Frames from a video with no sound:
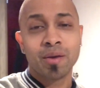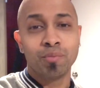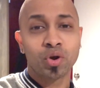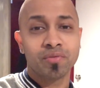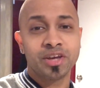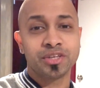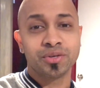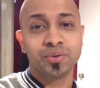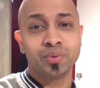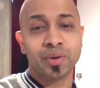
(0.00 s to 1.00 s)
motivate
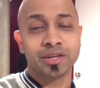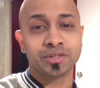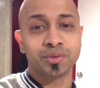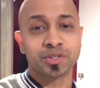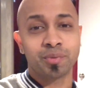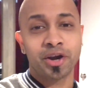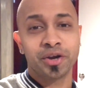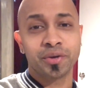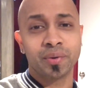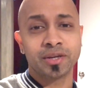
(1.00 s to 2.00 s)
you and to
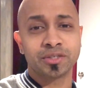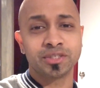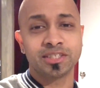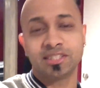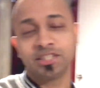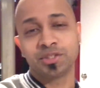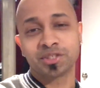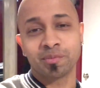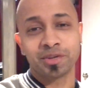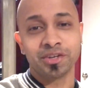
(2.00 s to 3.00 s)
inspire you and to just teach you
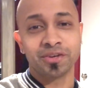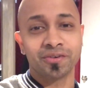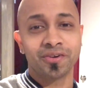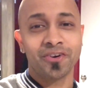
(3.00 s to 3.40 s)
something new.